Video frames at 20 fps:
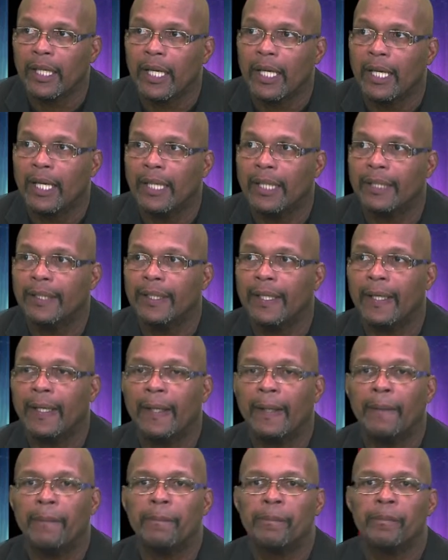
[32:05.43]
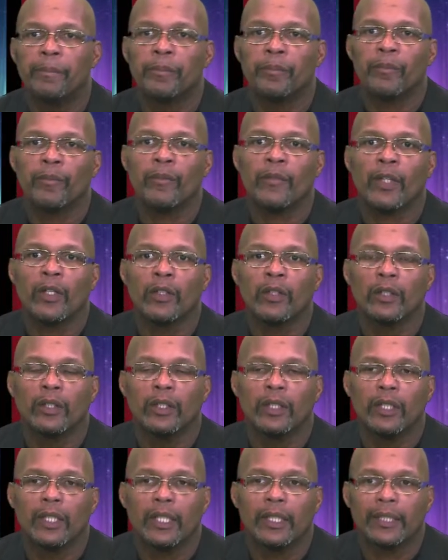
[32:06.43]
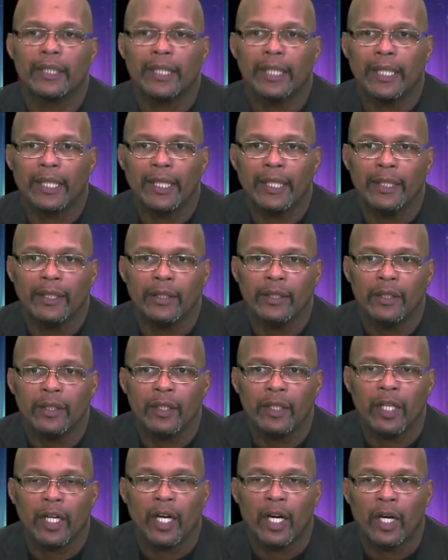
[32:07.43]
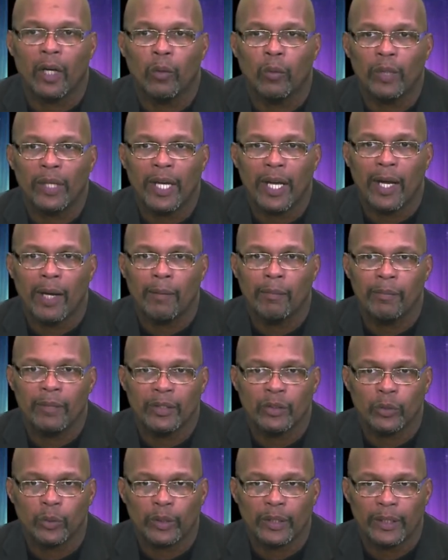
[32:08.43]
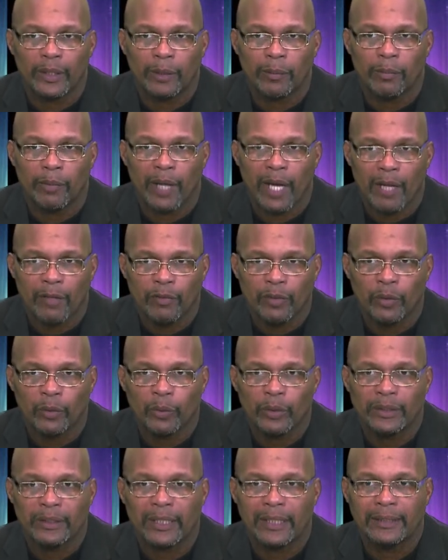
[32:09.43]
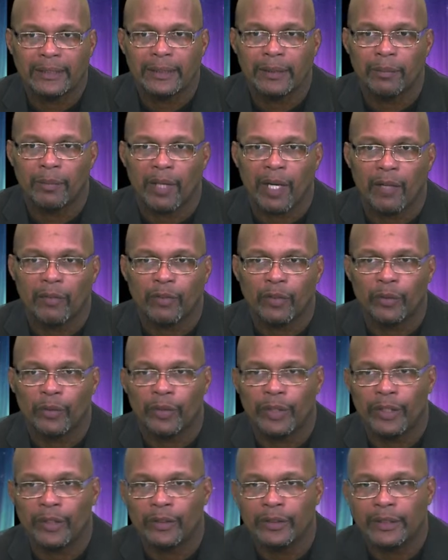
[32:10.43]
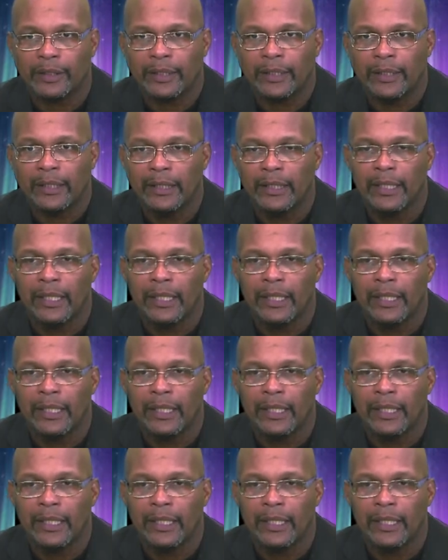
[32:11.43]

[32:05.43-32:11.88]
And again, we have Miss Juanita Bradford with J.C. Bradford Realty.